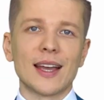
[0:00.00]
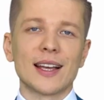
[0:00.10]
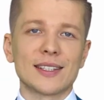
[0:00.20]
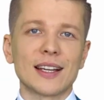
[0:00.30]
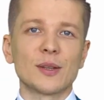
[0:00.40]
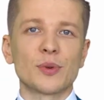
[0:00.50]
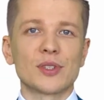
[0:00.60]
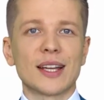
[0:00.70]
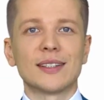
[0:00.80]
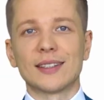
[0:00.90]
A study
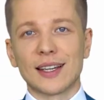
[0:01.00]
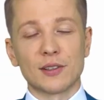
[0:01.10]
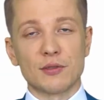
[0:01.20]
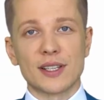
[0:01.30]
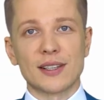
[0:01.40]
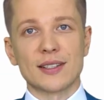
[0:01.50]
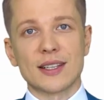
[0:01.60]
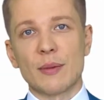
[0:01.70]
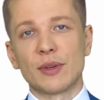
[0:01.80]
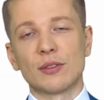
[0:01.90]
presented at a recent
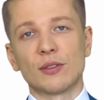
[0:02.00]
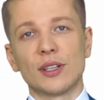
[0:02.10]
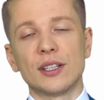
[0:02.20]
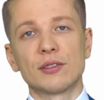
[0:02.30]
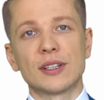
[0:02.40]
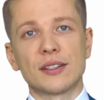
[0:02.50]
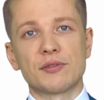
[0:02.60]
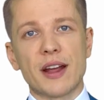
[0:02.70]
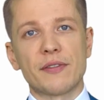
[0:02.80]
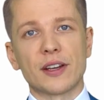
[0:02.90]
summit on internet
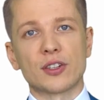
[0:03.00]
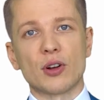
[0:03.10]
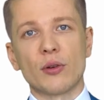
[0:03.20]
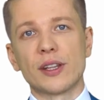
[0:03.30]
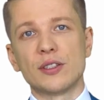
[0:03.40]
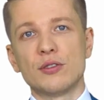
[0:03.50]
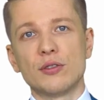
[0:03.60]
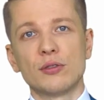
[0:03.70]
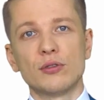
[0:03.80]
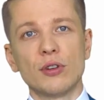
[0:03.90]
traffic showed that
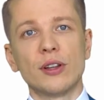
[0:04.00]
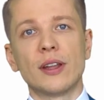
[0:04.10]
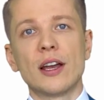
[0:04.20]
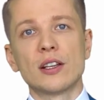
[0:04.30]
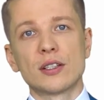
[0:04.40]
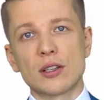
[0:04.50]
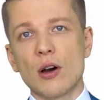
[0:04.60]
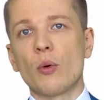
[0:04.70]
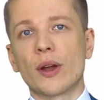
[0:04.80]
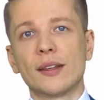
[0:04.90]
doing
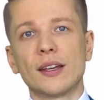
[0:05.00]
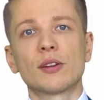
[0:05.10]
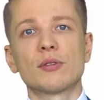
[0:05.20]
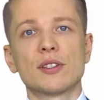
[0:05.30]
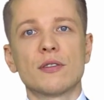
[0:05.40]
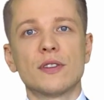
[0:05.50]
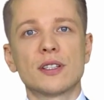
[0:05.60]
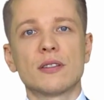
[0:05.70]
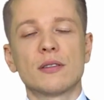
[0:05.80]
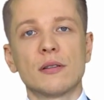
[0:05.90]
so can increase your
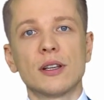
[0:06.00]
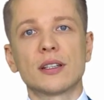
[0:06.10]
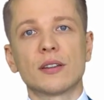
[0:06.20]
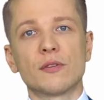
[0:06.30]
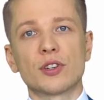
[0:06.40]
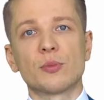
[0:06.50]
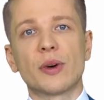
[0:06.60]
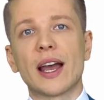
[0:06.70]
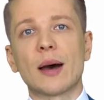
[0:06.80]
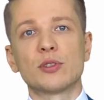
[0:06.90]
visitor-to-lead conversion
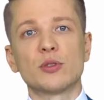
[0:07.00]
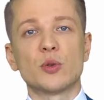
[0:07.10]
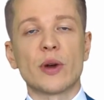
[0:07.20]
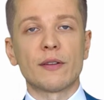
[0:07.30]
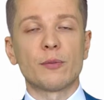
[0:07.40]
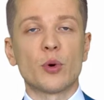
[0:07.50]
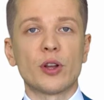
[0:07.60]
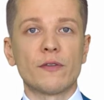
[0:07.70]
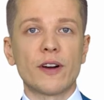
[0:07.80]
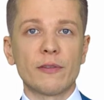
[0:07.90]
by up to
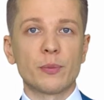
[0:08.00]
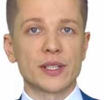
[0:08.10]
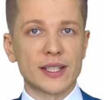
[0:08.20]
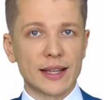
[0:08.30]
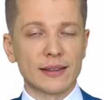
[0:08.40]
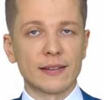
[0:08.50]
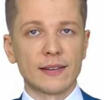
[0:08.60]
12.5%.